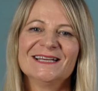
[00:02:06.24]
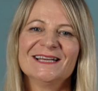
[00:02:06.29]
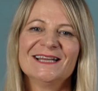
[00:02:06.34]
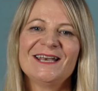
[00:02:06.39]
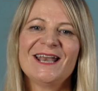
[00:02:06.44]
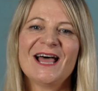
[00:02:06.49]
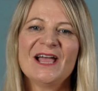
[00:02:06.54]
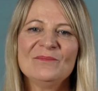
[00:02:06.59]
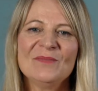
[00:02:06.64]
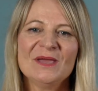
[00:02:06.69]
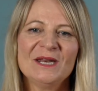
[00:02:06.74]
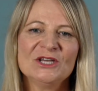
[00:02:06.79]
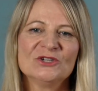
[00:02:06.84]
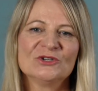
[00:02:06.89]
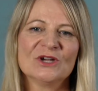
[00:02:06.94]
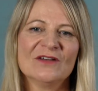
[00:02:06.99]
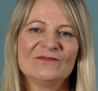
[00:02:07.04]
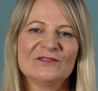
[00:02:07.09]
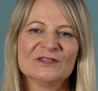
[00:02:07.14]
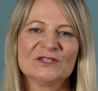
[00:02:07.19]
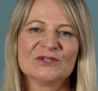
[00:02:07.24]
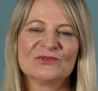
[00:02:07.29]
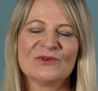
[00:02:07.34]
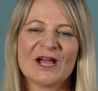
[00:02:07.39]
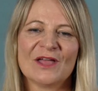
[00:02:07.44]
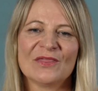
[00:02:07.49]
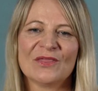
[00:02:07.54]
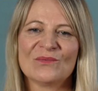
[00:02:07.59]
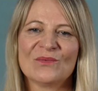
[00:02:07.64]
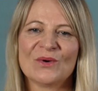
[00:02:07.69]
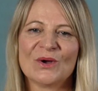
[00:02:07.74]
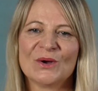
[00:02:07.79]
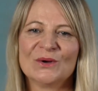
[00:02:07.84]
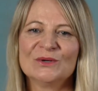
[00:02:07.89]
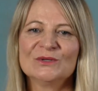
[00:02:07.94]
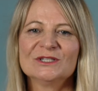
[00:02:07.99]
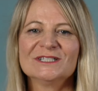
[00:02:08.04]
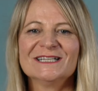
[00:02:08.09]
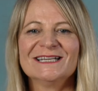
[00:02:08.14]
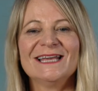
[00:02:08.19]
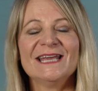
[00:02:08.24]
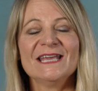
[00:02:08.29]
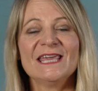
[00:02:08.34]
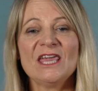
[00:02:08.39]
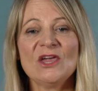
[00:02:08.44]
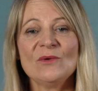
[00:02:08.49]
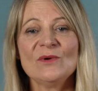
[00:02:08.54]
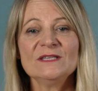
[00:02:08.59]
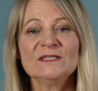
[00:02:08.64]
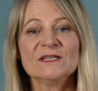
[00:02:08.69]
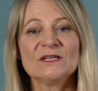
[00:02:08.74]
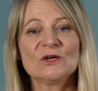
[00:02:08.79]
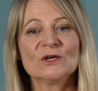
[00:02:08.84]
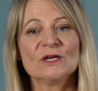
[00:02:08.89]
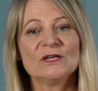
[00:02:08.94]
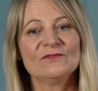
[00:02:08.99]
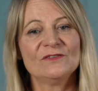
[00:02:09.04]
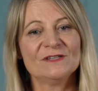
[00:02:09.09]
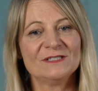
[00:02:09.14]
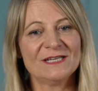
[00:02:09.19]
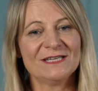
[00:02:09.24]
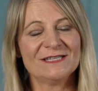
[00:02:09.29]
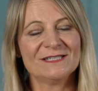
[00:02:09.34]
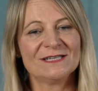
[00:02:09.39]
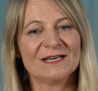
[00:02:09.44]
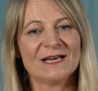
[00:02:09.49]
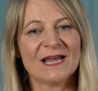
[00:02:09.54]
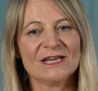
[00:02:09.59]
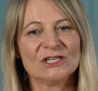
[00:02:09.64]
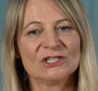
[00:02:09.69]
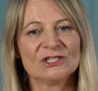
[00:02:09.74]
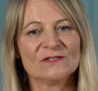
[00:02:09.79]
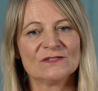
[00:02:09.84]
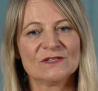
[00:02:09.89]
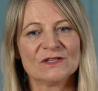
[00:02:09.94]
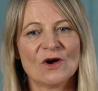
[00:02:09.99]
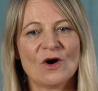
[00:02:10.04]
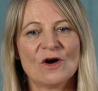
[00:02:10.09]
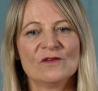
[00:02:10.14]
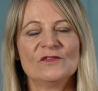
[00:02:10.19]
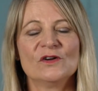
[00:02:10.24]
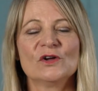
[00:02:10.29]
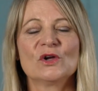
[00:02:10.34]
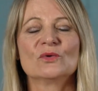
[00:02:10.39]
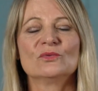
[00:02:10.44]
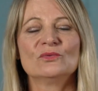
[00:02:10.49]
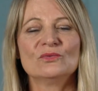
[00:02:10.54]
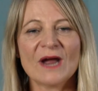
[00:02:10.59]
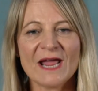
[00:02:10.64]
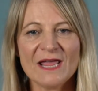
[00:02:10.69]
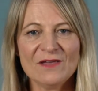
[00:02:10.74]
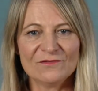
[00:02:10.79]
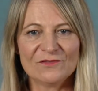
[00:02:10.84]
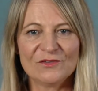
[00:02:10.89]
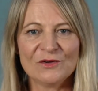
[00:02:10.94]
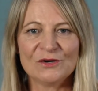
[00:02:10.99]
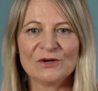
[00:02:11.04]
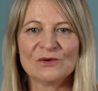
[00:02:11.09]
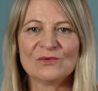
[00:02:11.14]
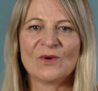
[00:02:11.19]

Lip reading: Like many travellers around the world, Kiwis are looking for destinations that offer great food and